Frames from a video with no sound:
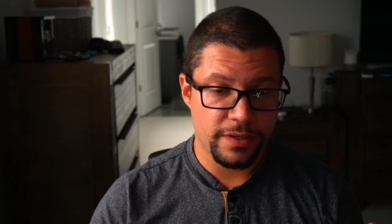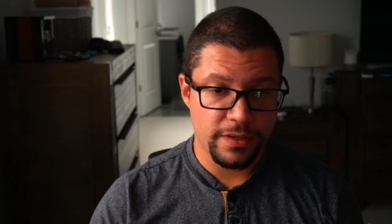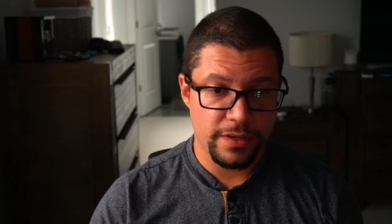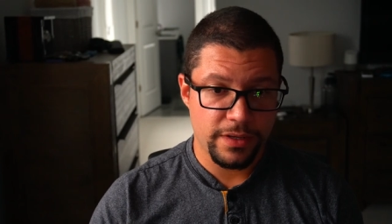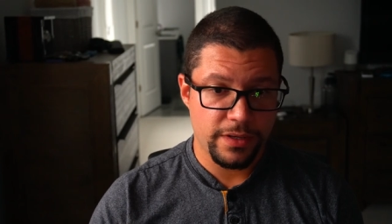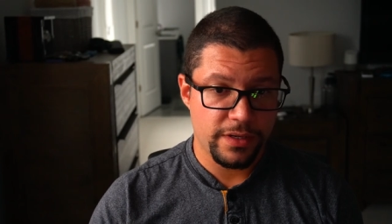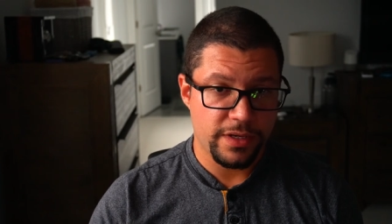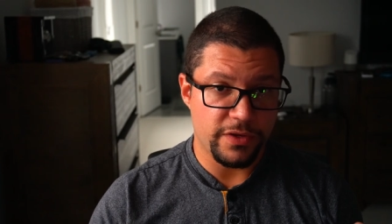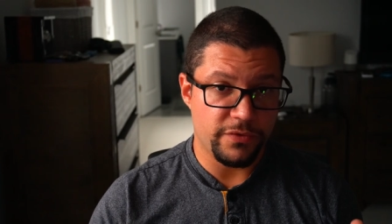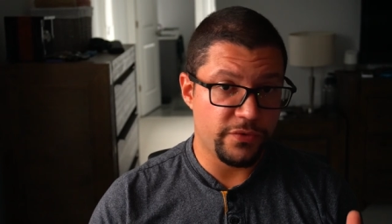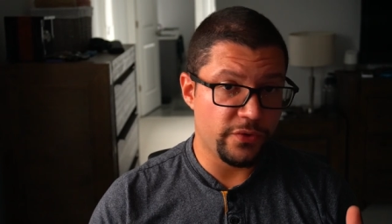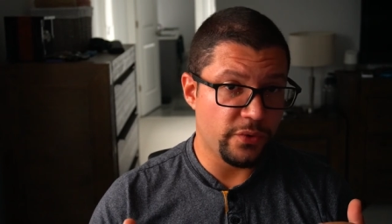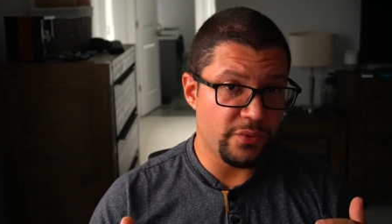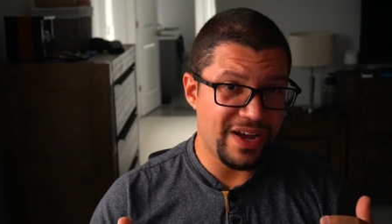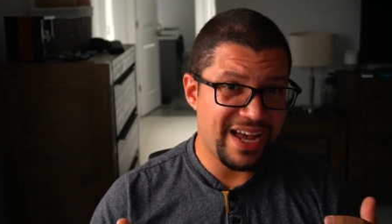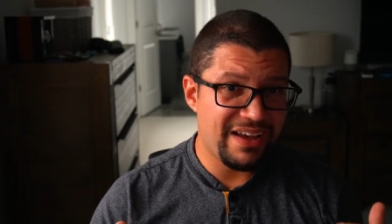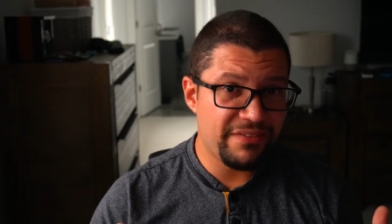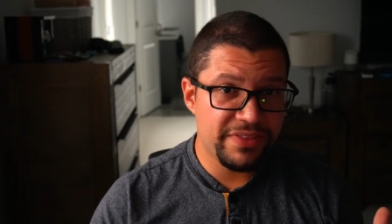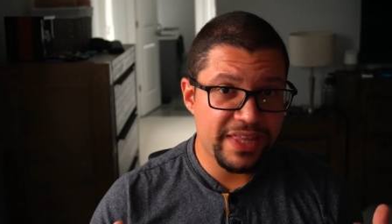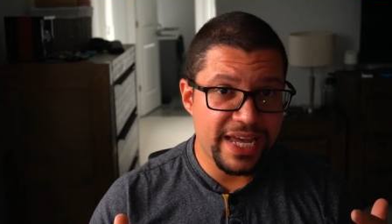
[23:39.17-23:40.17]
If you don't have
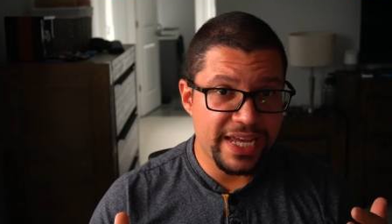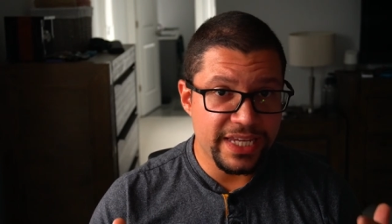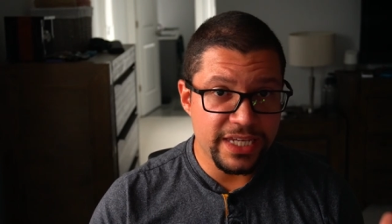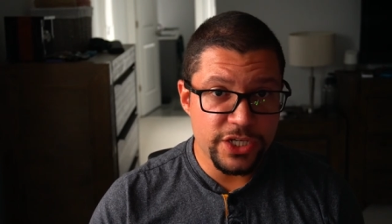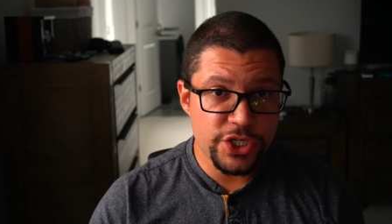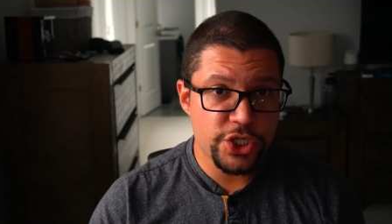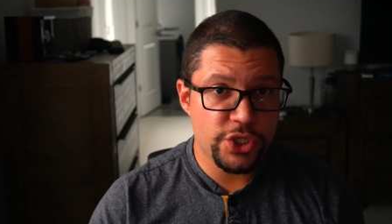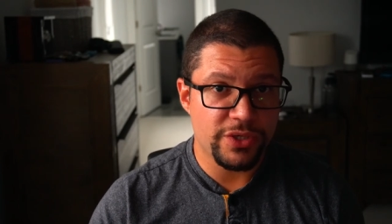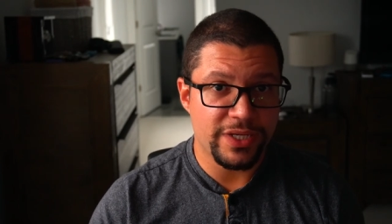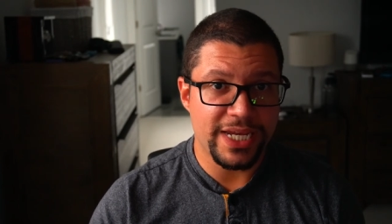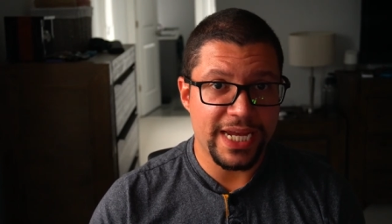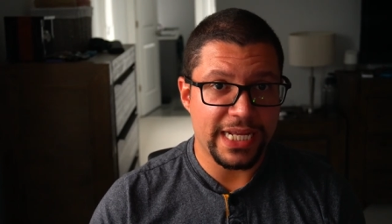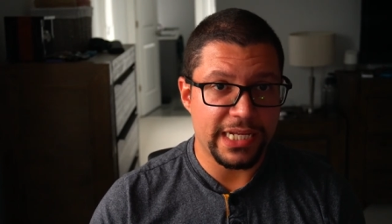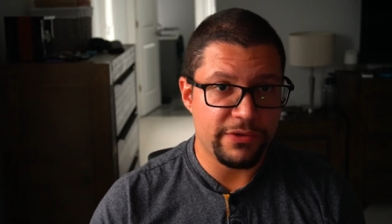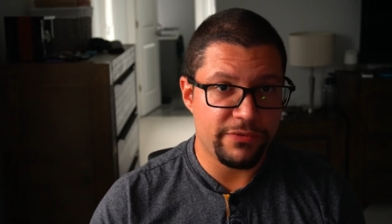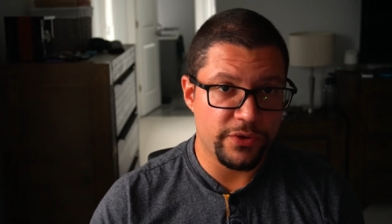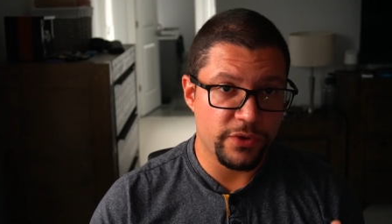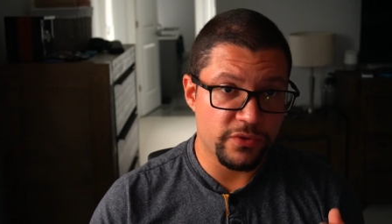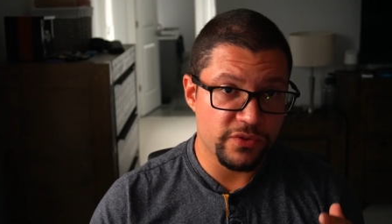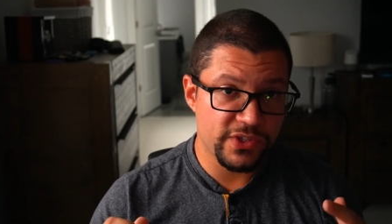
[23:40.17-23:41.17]
that issue yet, if you don't
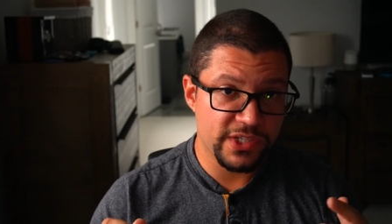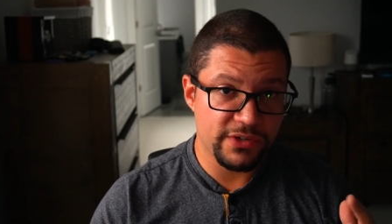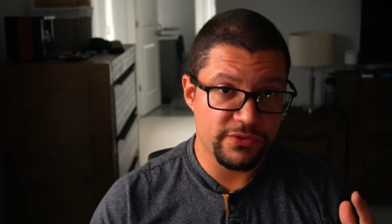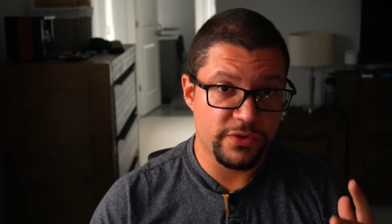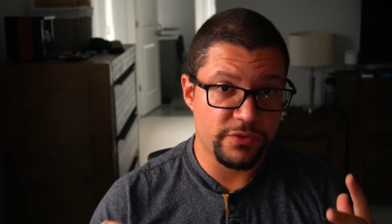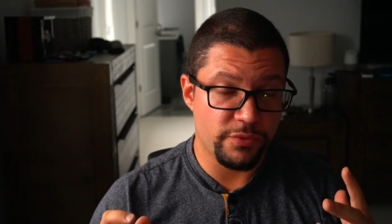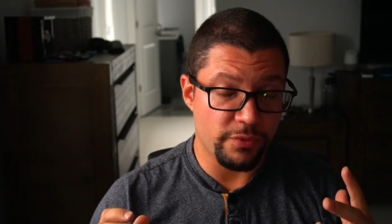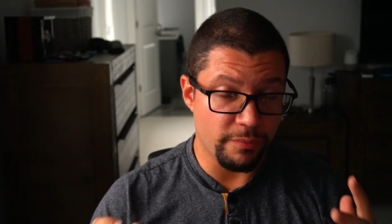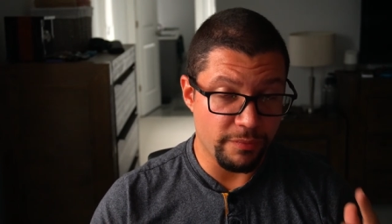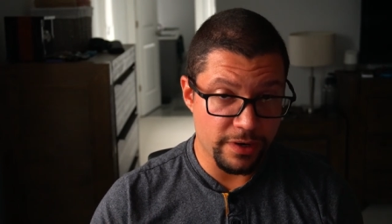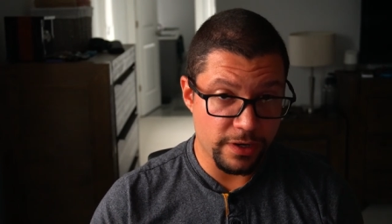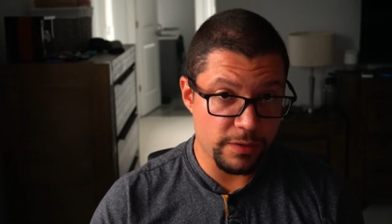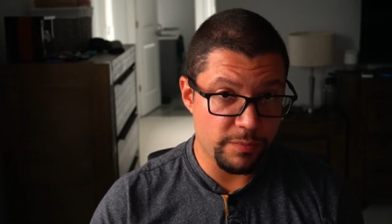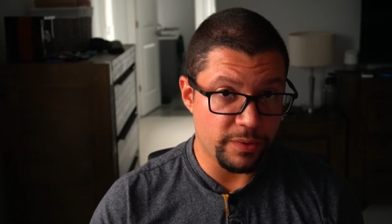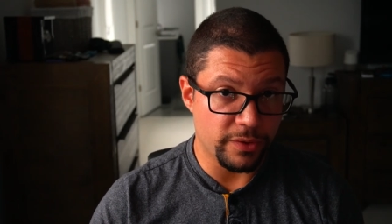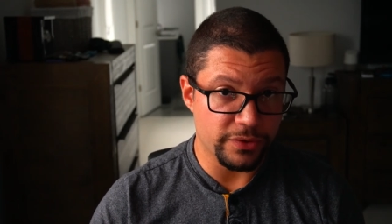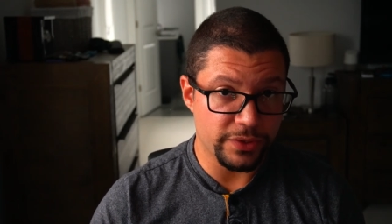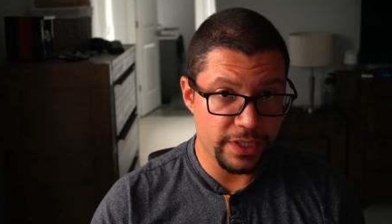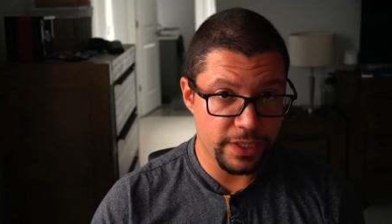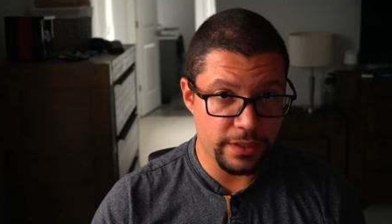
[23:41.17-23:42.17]
suffer from carpal
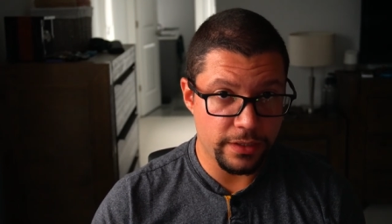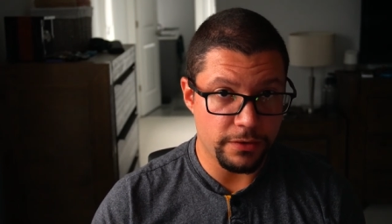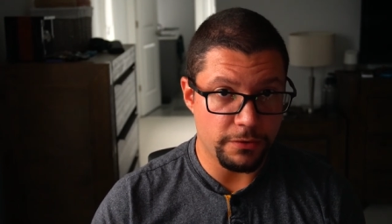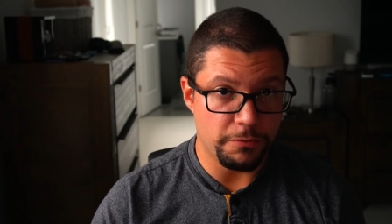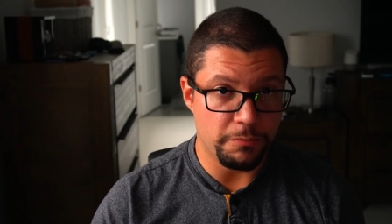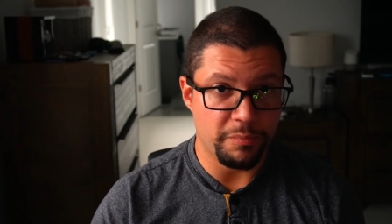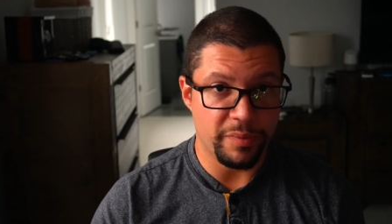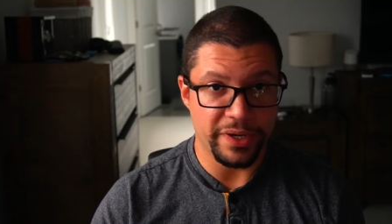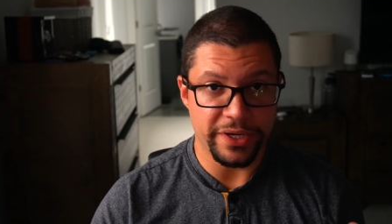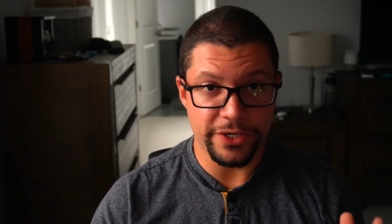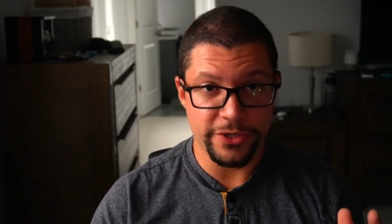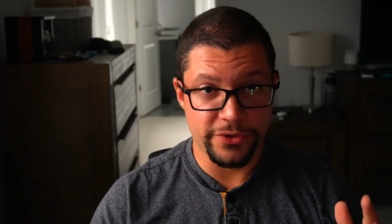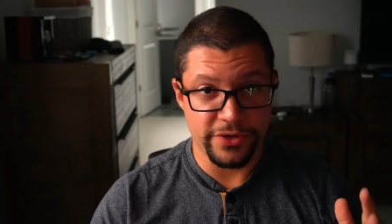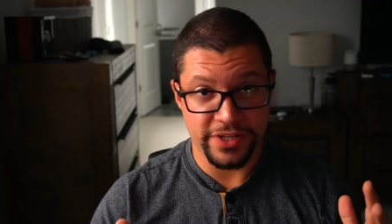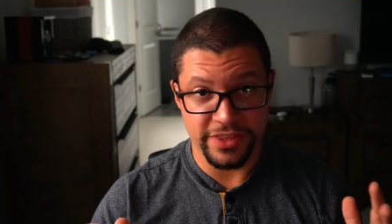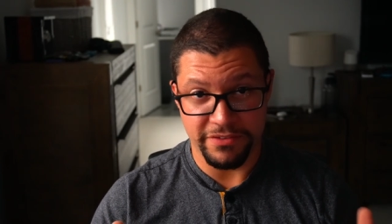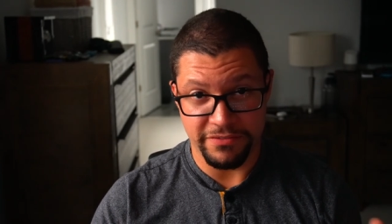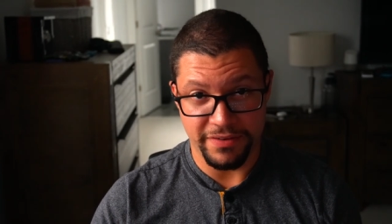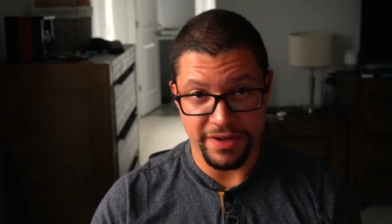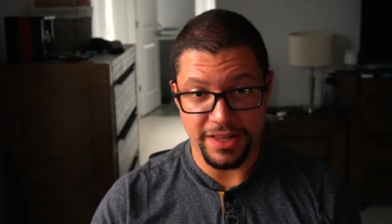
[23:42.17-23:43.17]
tunnel, but you're a
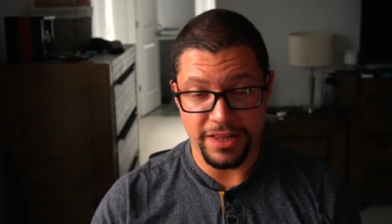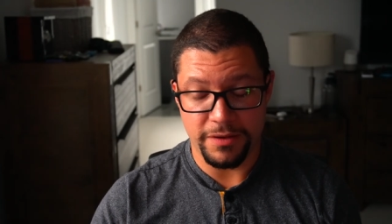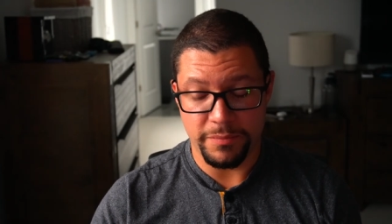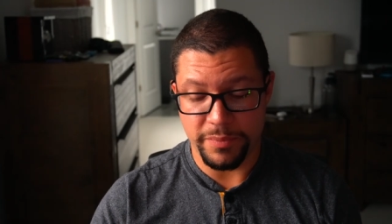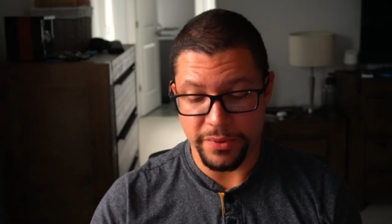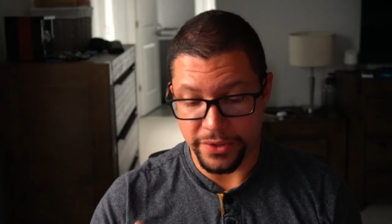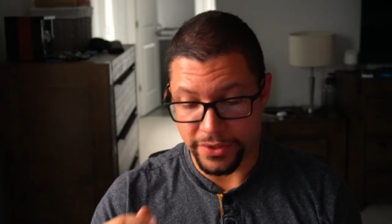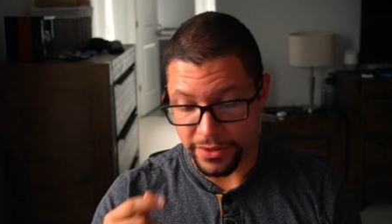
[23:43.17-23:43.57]
developer,